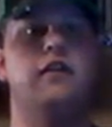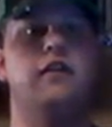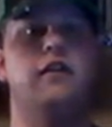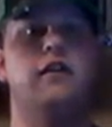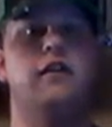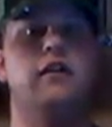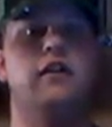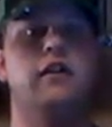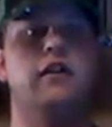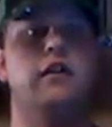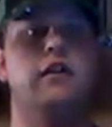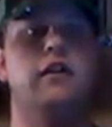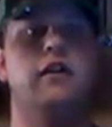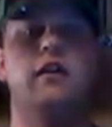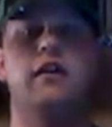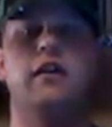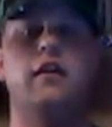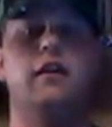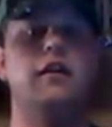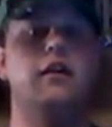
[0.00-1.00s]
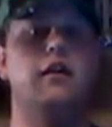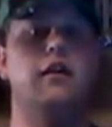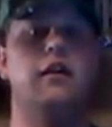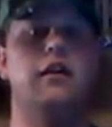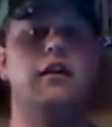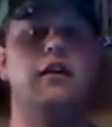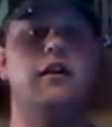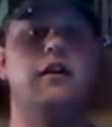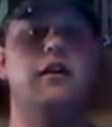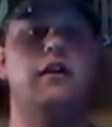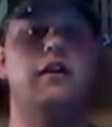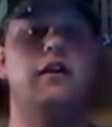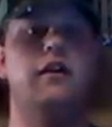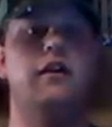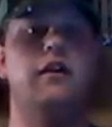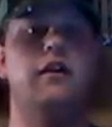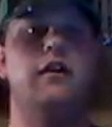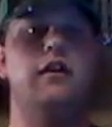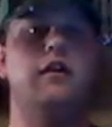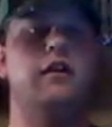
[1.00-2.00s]

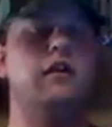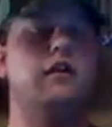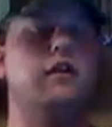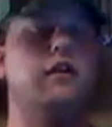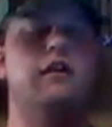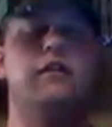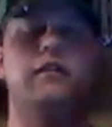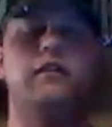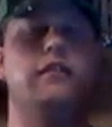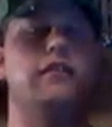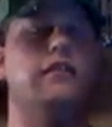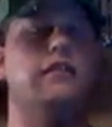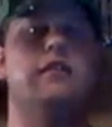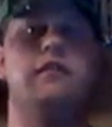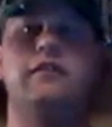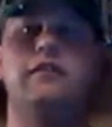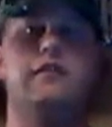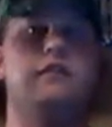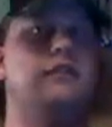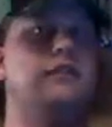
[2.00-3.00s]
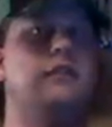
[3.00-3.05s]
No one is speaking in this clip.